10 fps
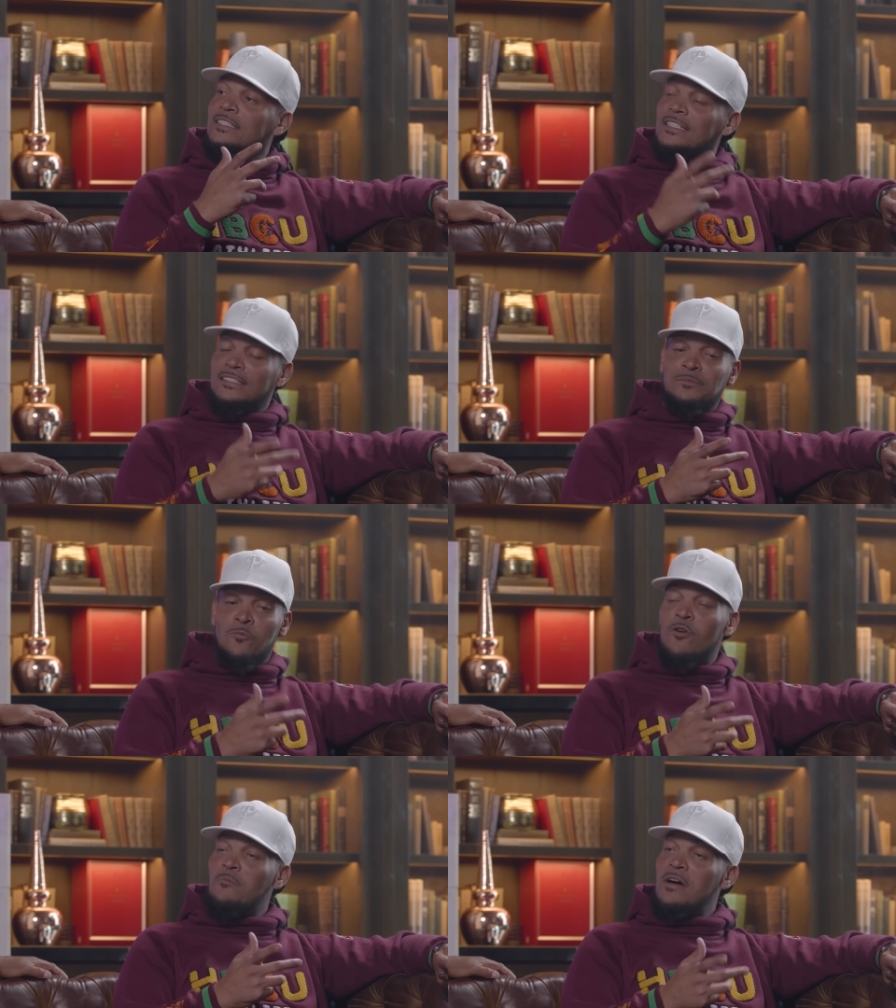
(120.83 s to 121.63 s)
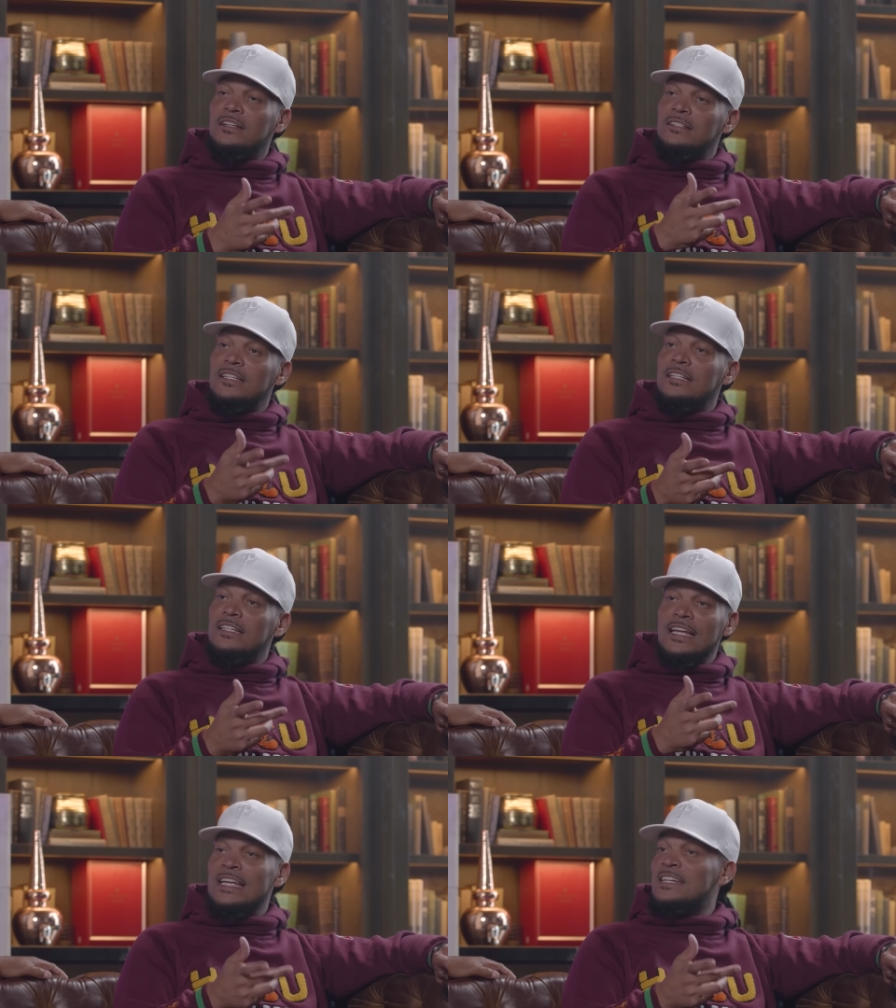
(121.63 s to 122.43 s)
this is more money than
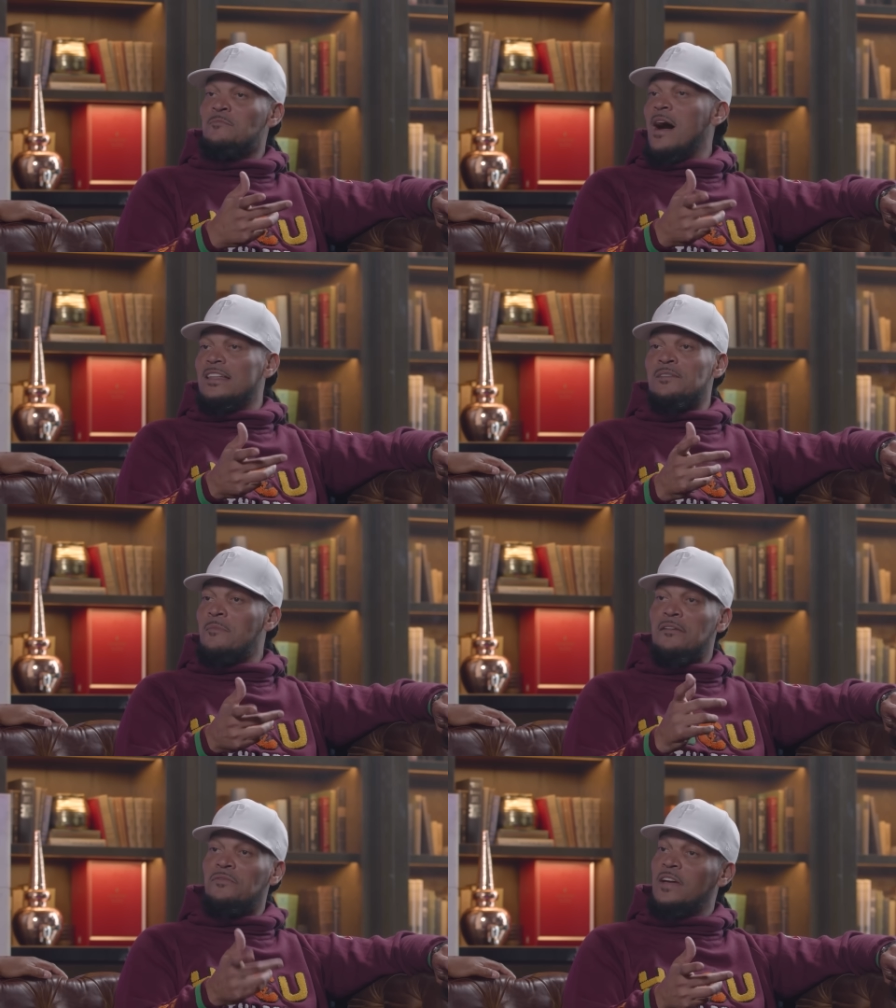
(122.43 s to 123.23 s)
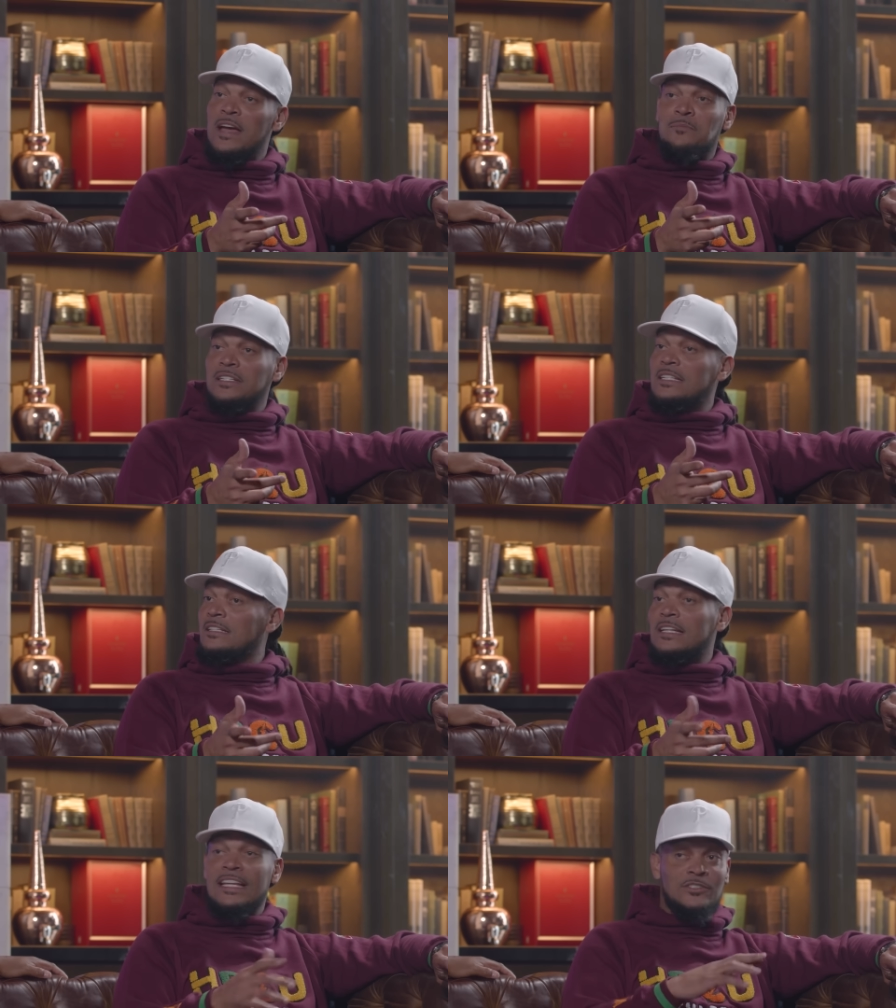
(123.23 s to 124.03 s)
anybody in my family
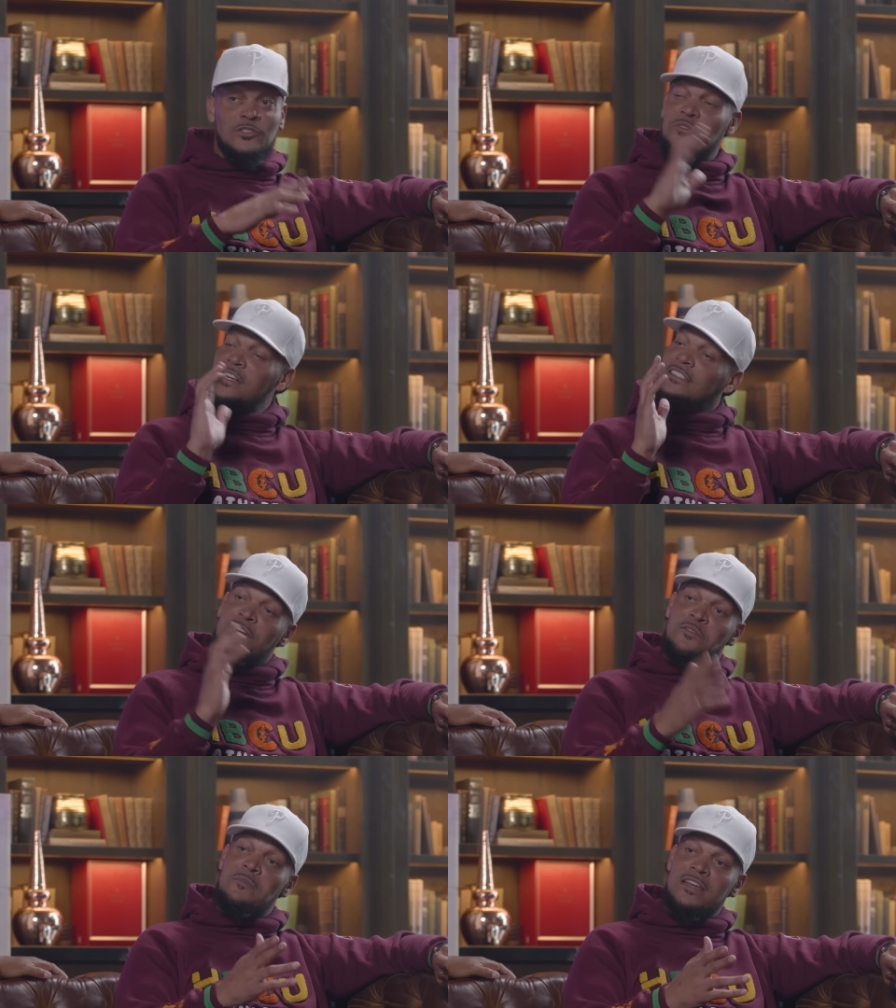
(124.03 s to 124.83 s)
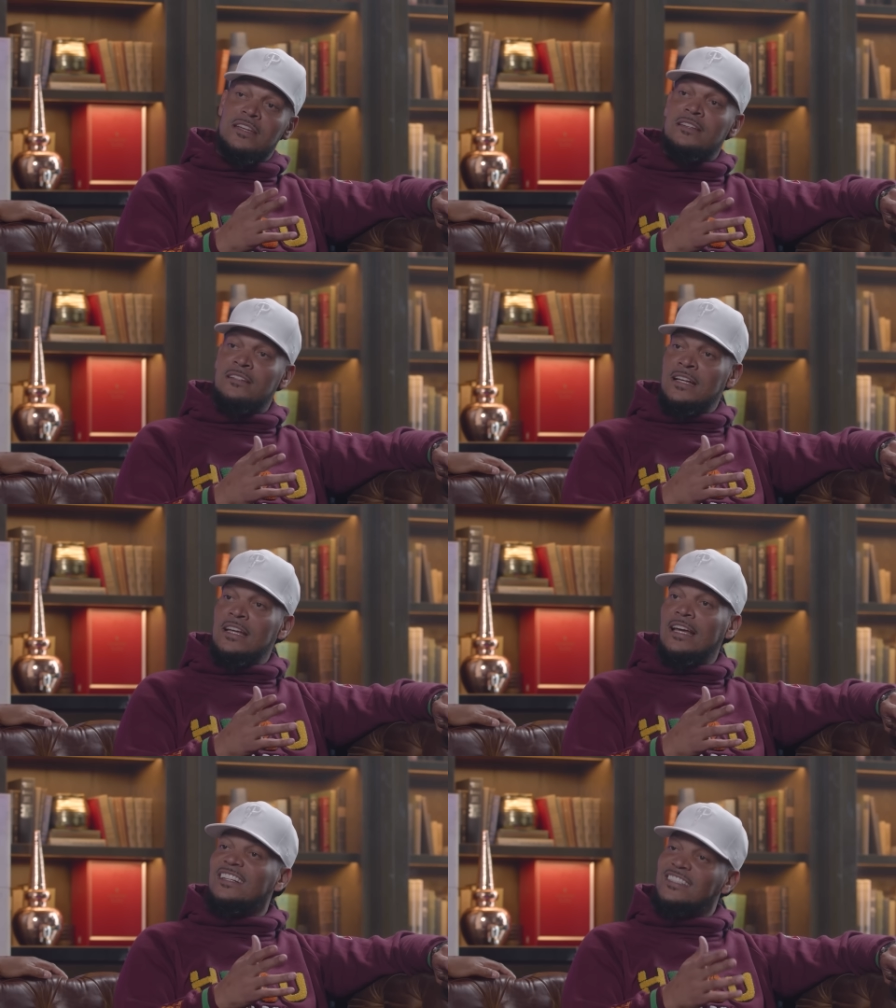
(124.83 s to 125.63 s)
history has ever made
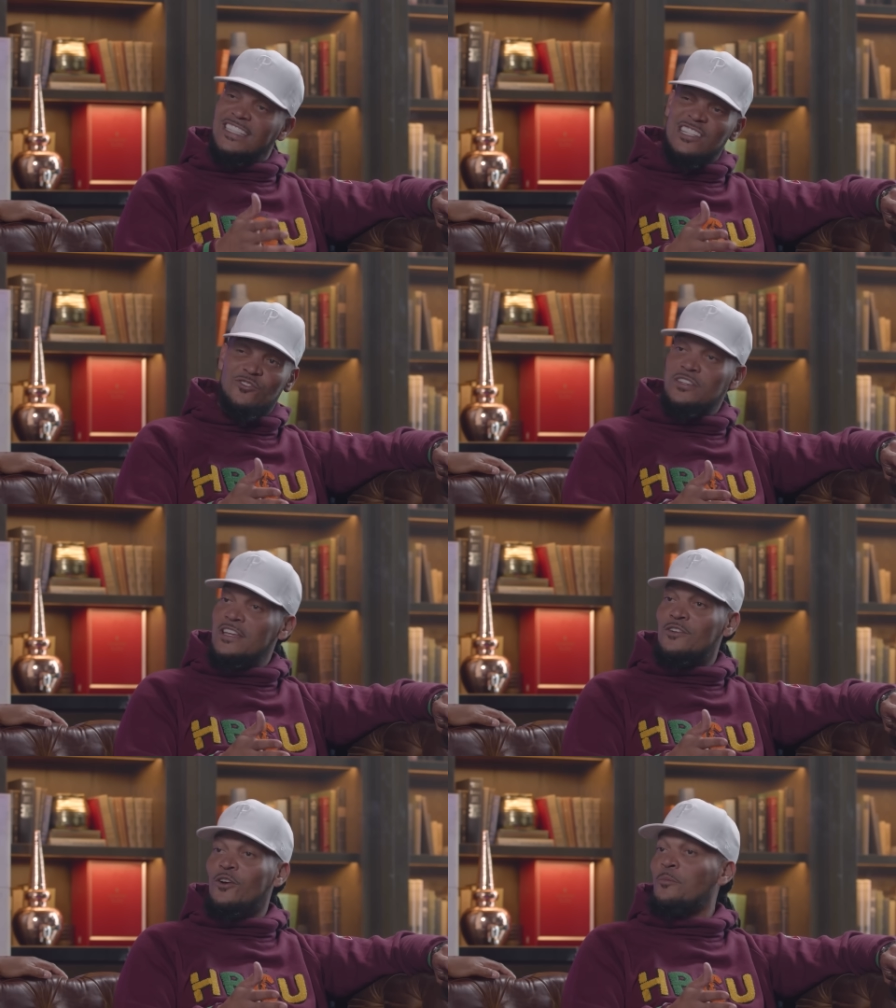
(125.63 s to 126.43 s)
in a single year.